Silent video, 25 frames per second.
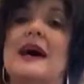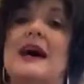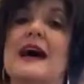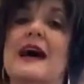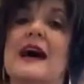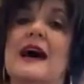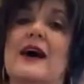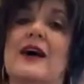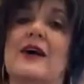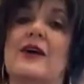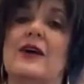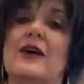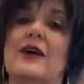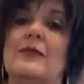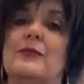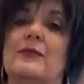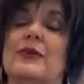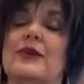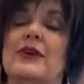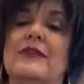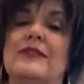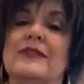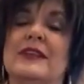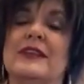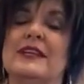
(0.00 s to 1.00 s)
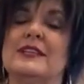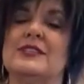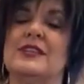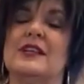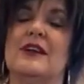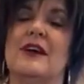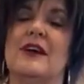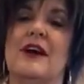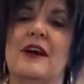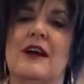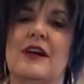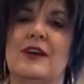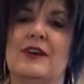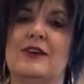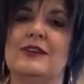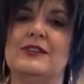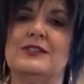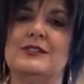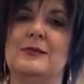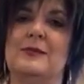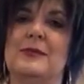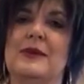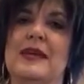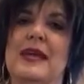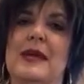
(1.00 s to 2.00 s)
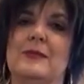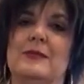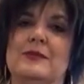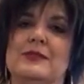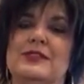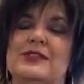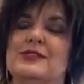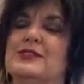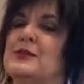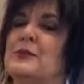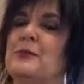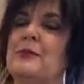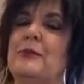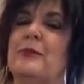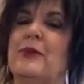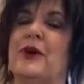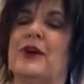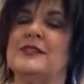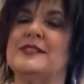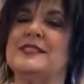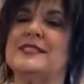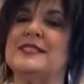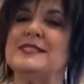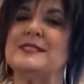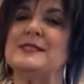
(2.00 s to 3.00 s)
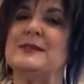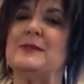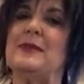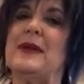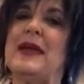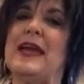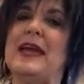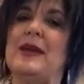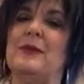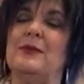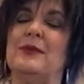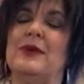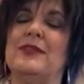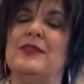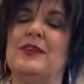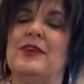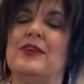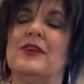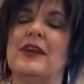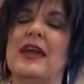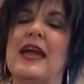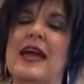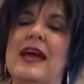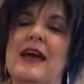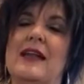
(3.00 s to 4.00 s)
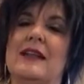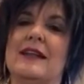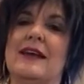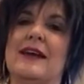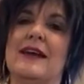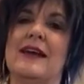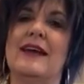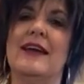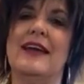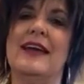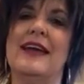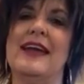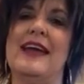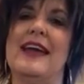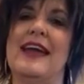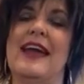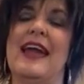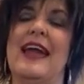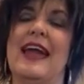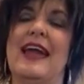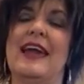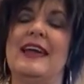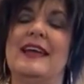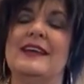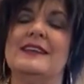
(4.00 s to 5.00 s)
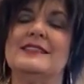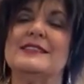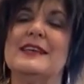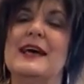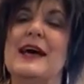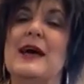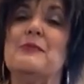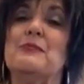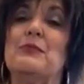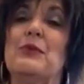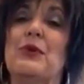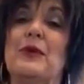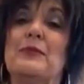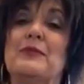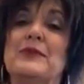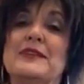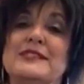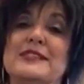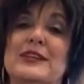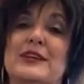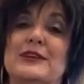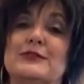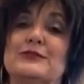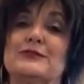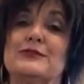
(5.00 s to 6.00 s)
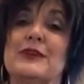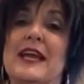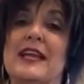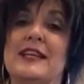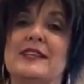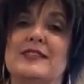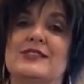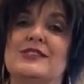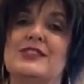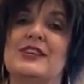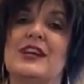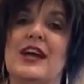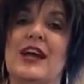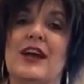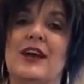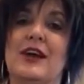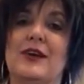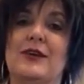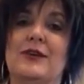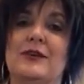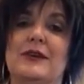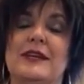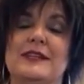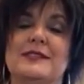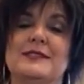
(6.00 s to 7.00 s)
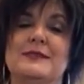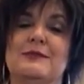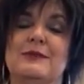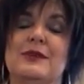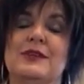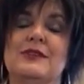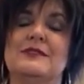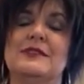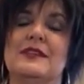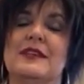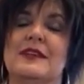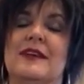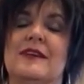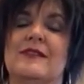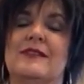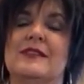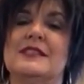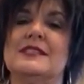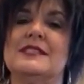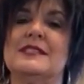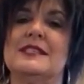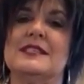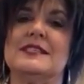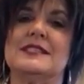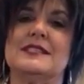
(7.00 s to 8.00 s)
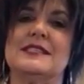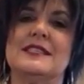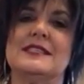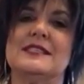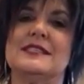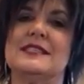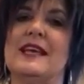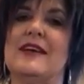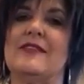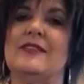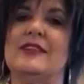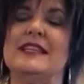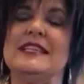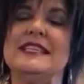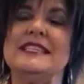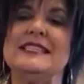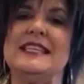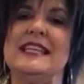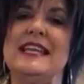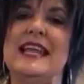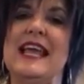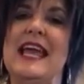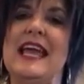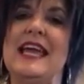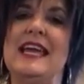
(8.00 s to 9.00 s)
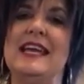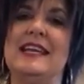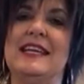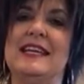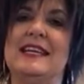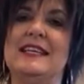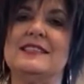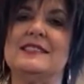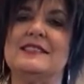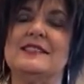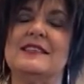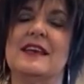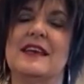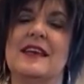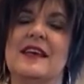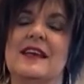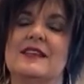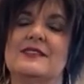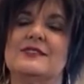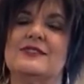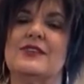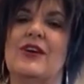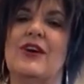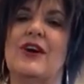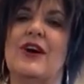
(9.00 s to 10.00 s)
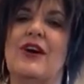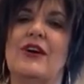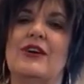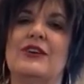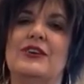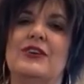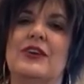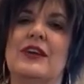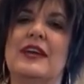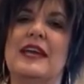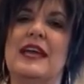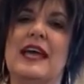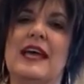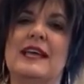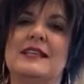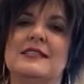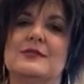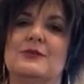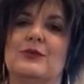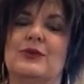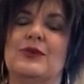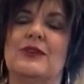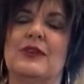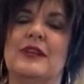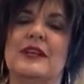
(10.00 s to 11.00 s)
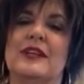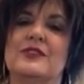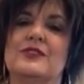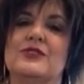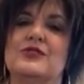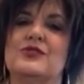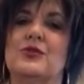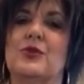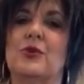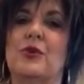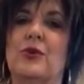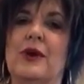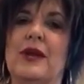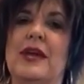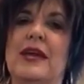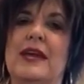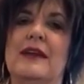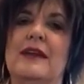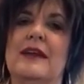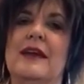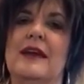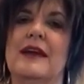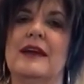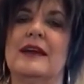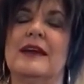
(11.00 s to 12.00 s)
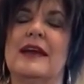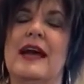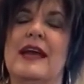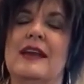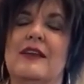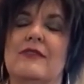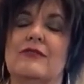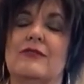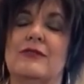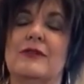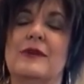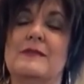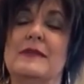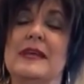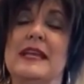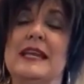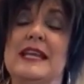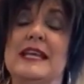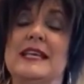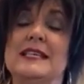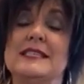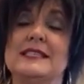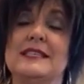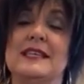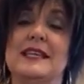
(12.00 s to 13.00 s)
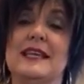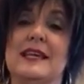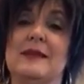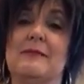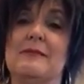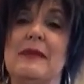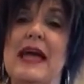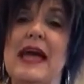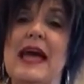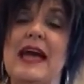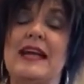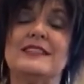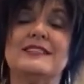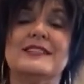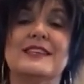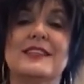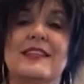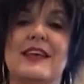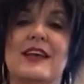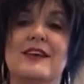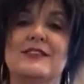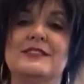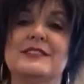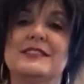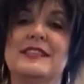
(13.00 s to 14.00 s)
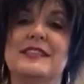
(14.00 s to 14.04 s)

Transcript: our privilege and honor to be able to participate with your gala. And Time Warp is a great show. It's music of the 60s, 70s, and 80s. So all your guests will enjoy kind of reminiscing back to those